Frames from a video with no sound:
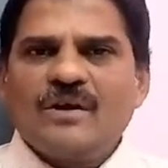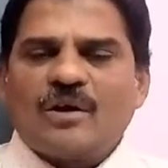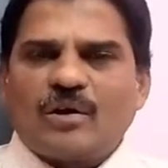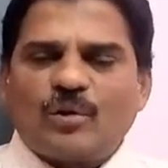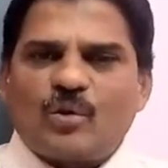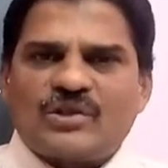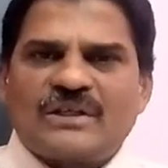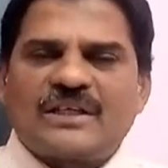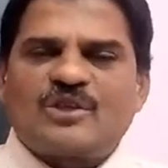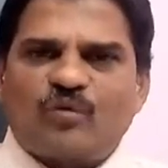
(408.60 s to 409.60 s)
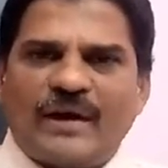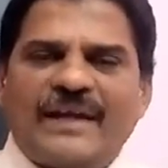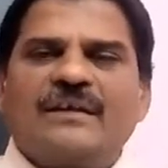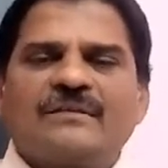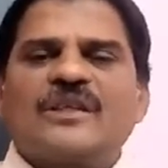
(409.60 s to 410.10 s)
Now the question is this:
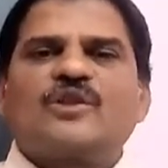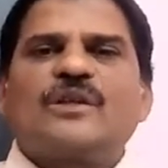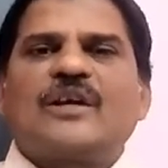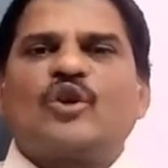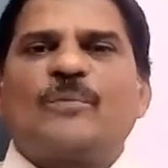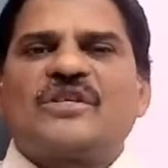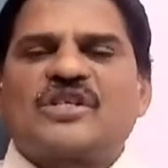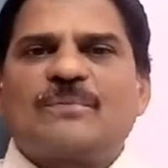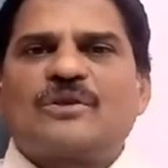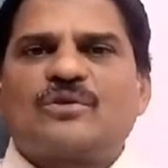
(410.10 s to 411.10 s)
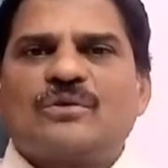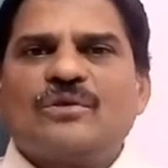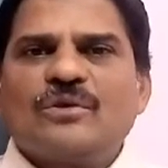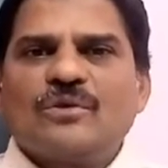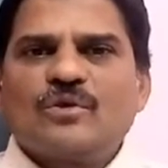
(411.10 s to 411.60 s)
why the economic system in
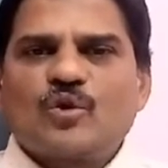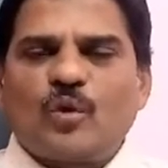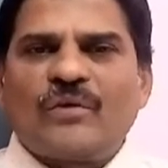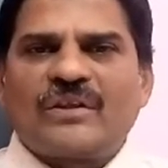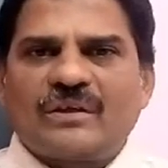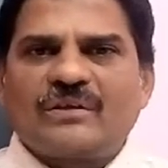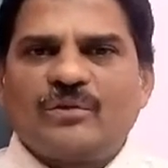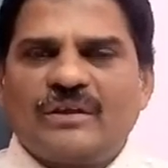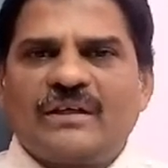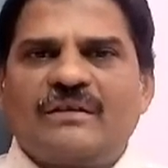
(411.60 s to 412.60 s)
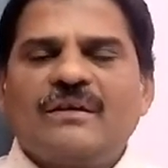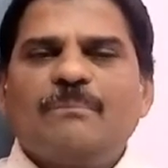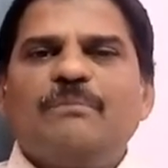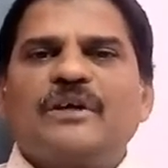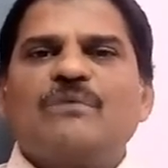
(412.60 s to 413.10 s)
Soviet Union
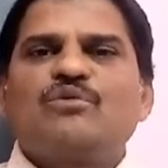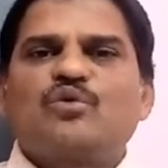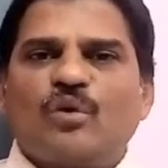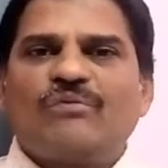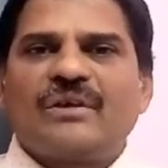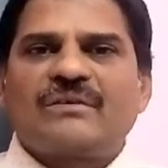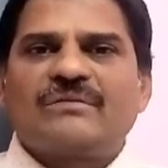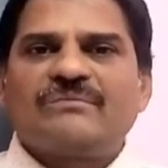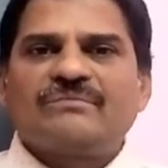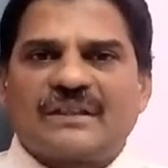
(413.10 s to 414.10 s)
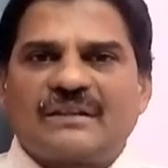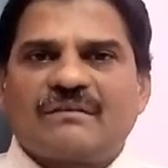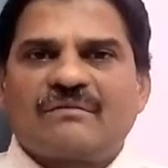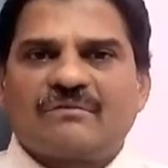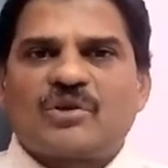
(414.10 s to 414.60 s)
became so weak? That is the
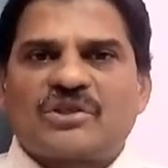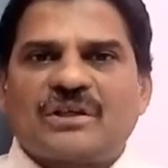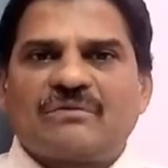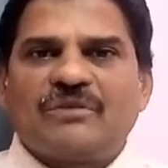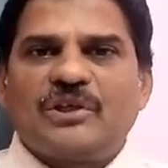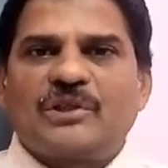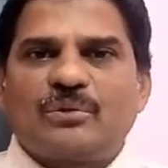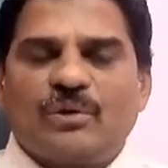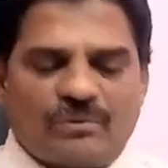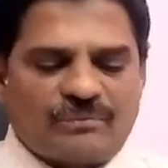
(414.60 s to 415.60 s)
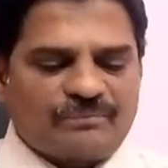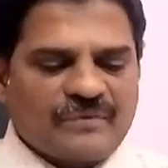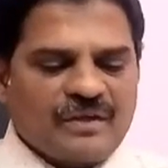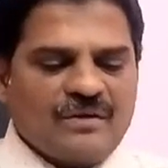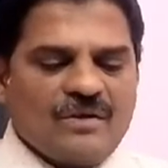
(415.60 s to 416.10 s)
question we need to know.
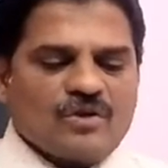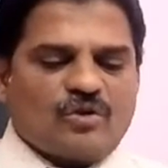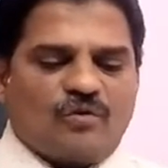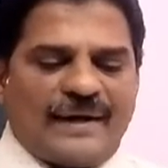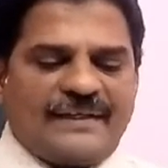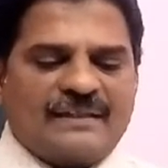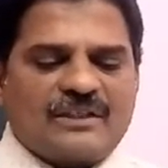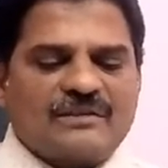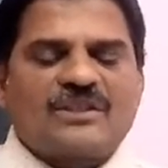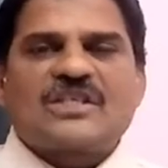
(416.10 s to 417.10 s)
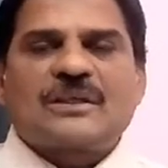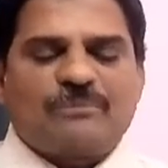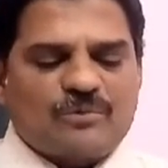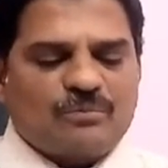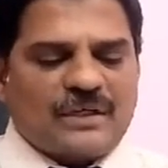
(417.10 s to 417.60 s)
So why did the
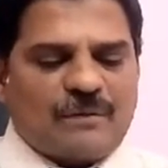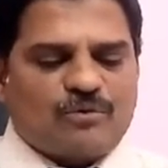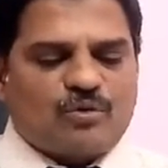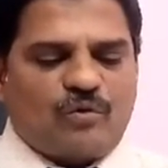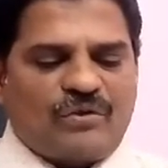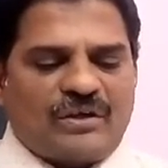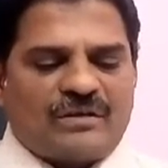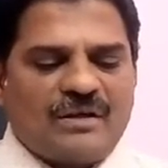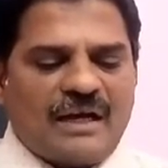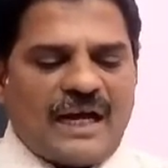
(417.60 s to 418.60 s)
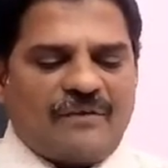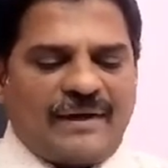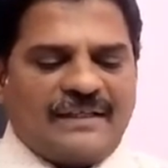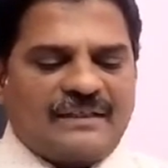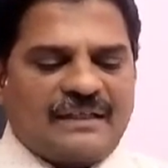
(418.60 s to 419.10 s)
system become so weak, and
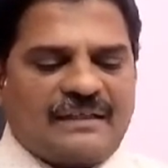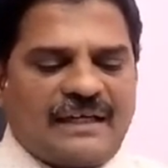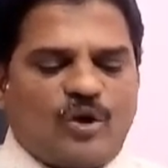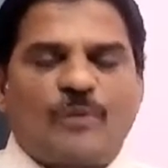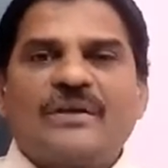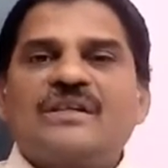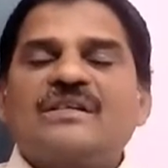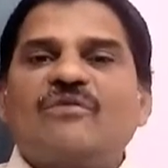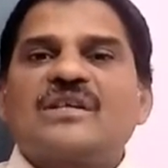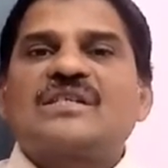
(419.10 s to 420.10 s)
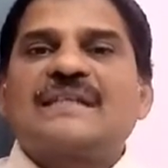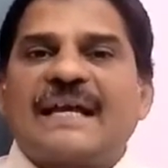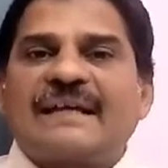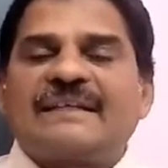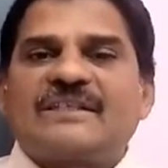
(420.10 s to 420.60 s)
why did the economy was
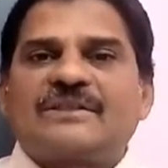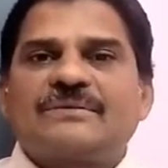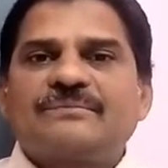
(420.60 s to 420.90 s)
stagnant?